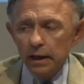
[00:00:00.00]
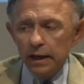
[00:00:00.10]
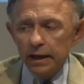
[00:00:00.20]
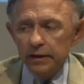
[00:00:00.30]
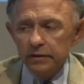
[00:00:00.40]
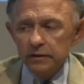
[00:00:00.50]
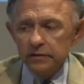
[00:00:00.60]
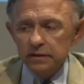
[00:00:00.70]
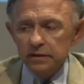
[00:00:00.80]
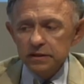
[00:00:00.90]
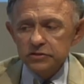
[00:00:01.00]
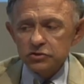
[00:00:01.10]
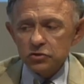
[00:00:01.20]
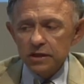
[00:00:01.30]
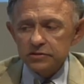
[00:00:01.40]
Uh, these
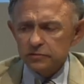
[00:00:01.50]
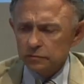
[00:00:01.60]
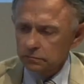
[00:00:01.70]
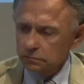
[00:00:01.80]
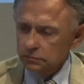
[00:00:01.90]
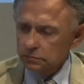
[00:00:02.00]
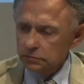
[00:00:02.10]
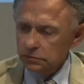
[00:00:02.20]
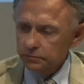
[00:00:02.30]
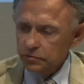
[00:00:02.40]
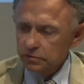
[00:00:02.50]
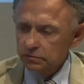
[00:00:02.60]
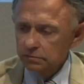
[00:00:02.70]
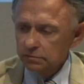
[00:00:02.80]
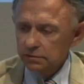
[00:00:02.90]
trans... Oops,
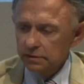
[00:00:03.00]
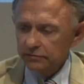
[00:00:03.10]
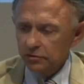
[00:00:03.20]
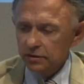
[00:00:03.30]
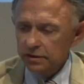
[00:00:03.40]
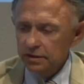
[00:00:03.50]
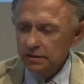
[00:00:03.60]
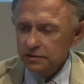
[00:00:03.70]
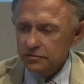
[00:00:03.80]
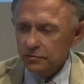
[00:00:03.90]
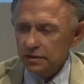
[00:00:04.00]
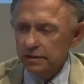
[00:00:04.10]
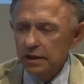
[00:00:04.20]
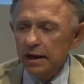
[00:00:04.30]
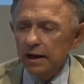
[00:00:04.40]
I've already done this one.
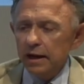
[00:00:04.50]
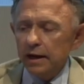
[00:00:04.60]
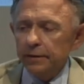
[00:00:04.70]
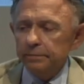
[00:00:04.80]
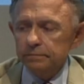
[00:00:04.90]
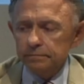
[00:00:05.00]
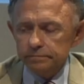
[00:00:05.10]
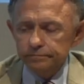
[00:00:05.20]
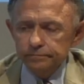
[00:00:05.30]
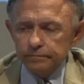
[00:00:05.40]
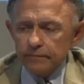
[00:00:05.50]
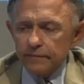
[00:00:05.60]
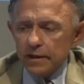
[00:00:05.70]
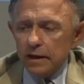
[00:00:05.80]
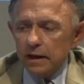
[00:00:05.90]
Um,
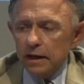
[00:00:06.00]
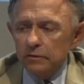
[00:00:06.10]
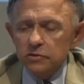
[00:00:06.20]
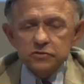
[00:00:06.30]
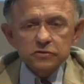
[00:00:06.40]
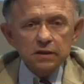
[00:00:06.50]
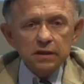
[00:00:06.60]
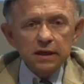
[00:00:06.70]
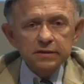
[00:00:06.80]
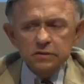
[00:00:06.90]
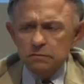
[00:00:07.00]
how is I...